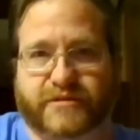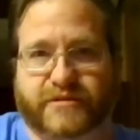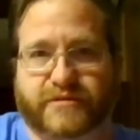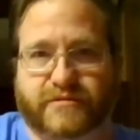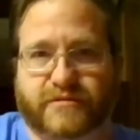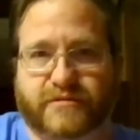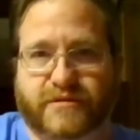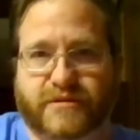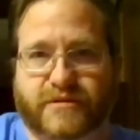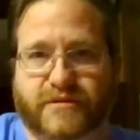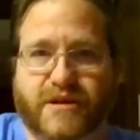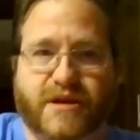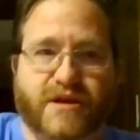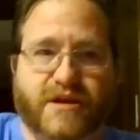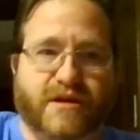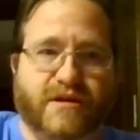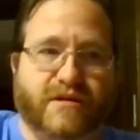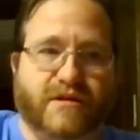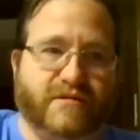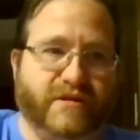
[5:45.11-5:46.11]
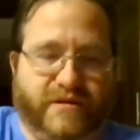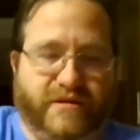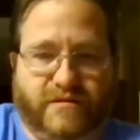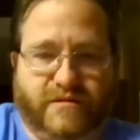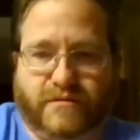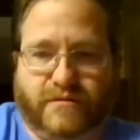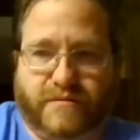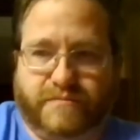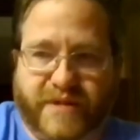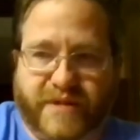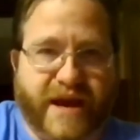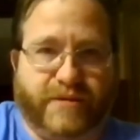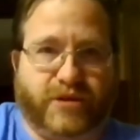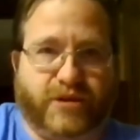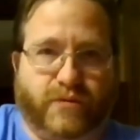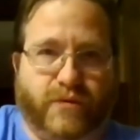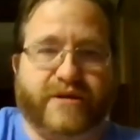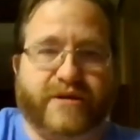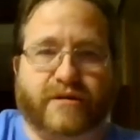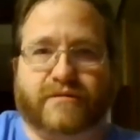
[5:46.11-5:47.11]
be able to weather
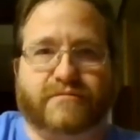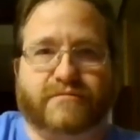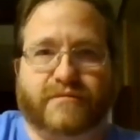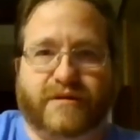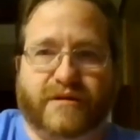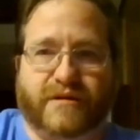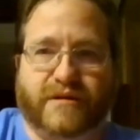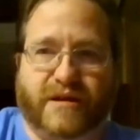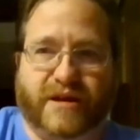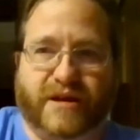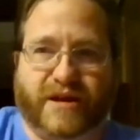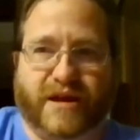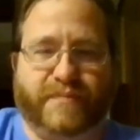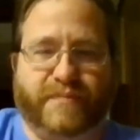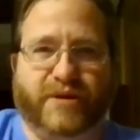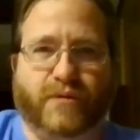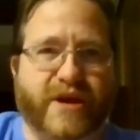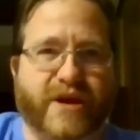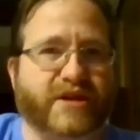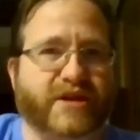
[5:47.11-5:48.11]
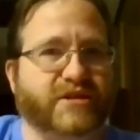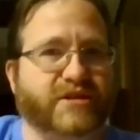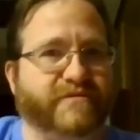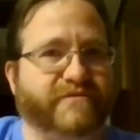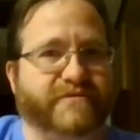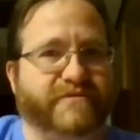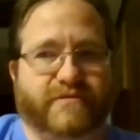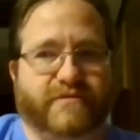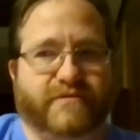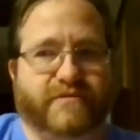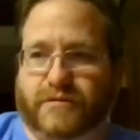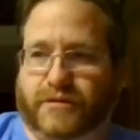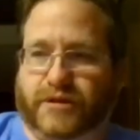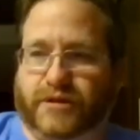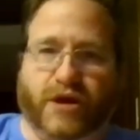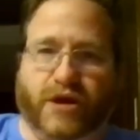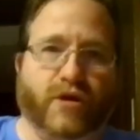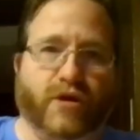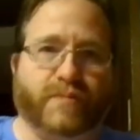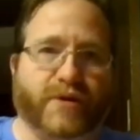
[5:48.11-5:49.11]
a couple of weeks of lower
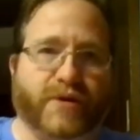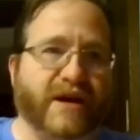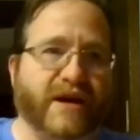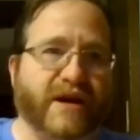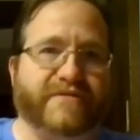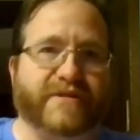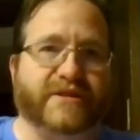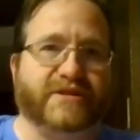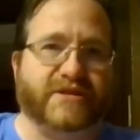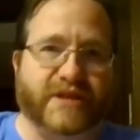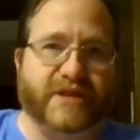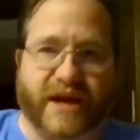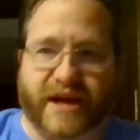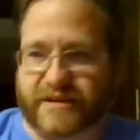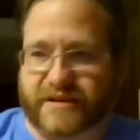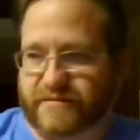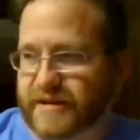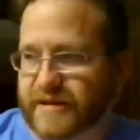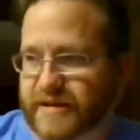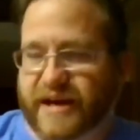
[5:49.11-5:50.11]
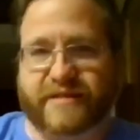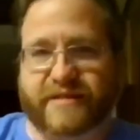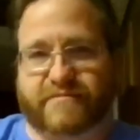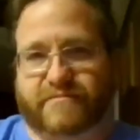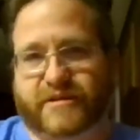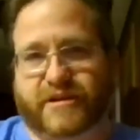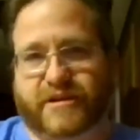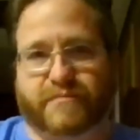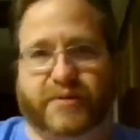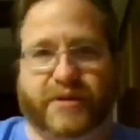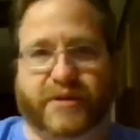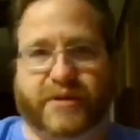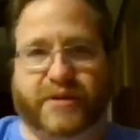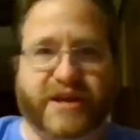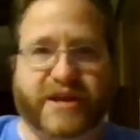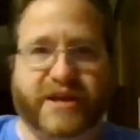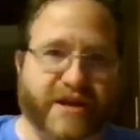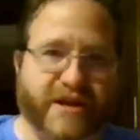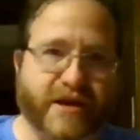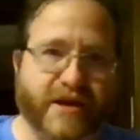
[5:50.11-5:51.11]
profits, not
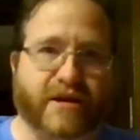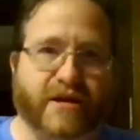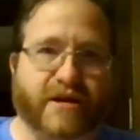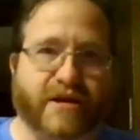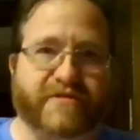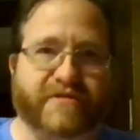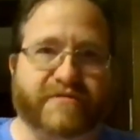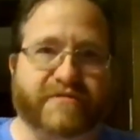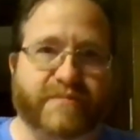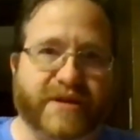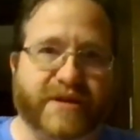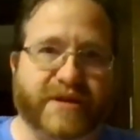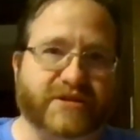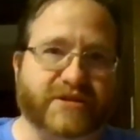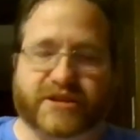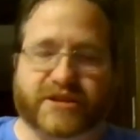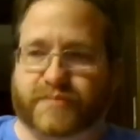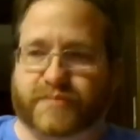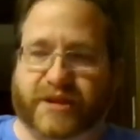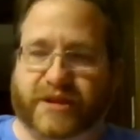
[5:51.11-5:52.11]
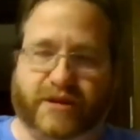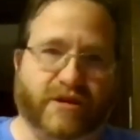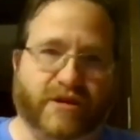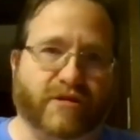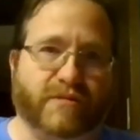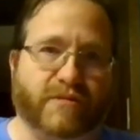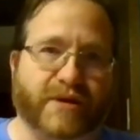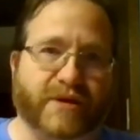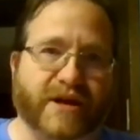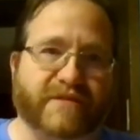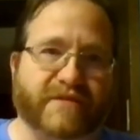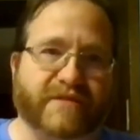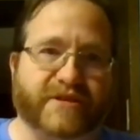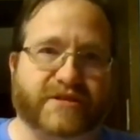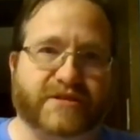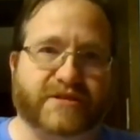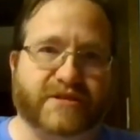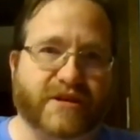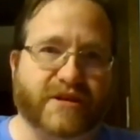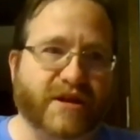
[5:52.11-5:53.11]
complete cut off of business, but lower
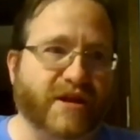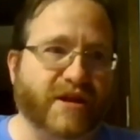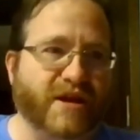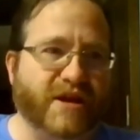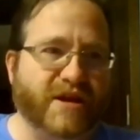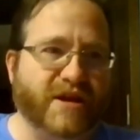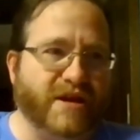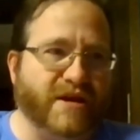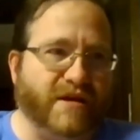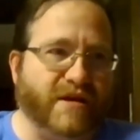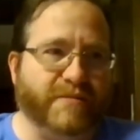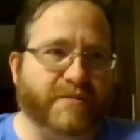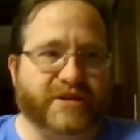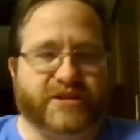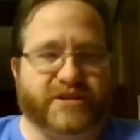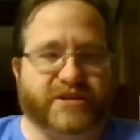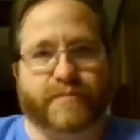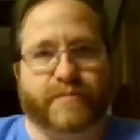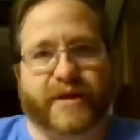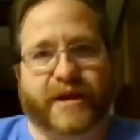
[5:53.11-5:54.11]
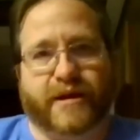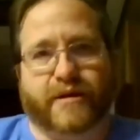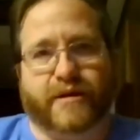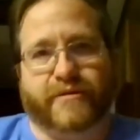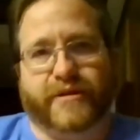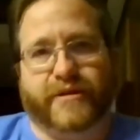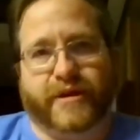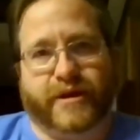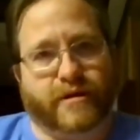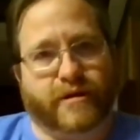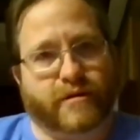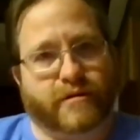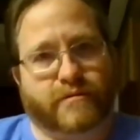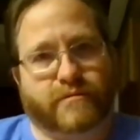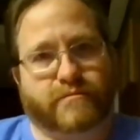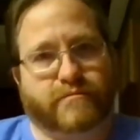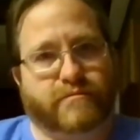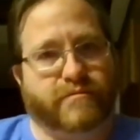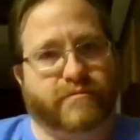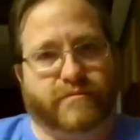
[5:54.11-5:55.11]
profits. But somehow they're
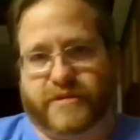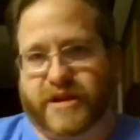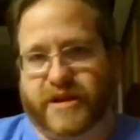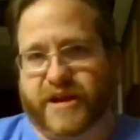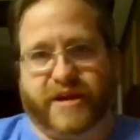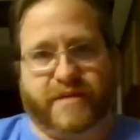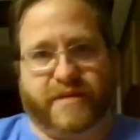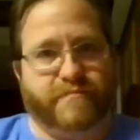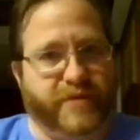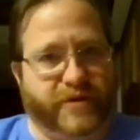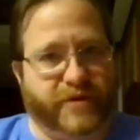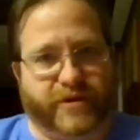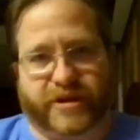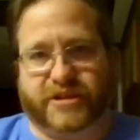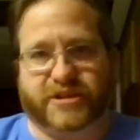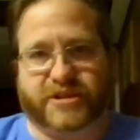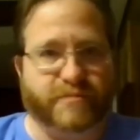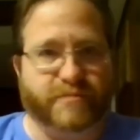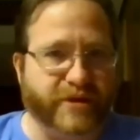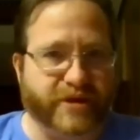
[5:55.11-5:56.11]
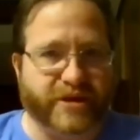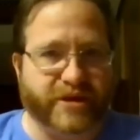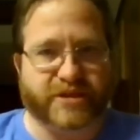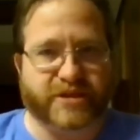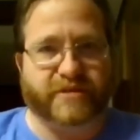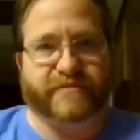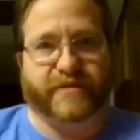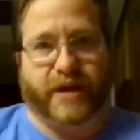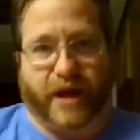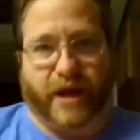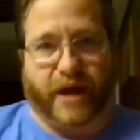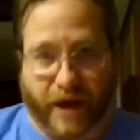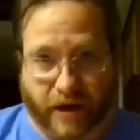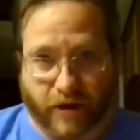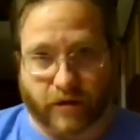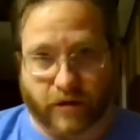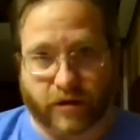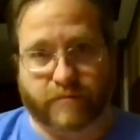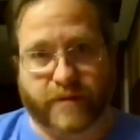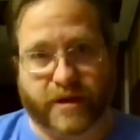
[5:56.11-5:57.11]
needing billions and billions of
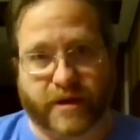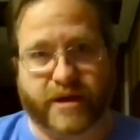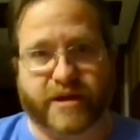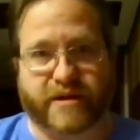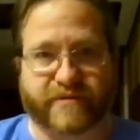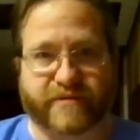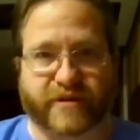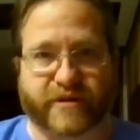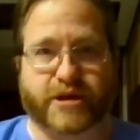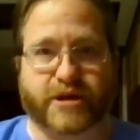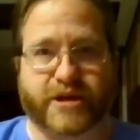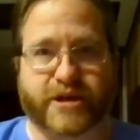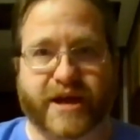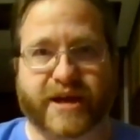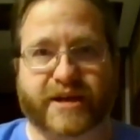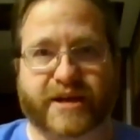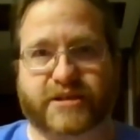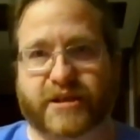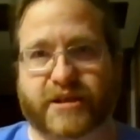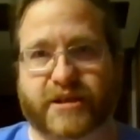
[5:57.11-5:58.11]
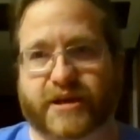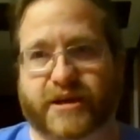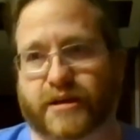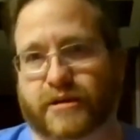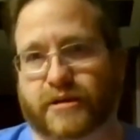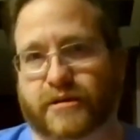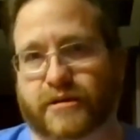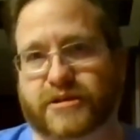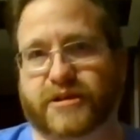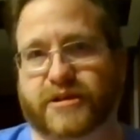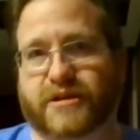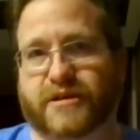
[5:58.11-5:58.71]
our money, of our tax dollars,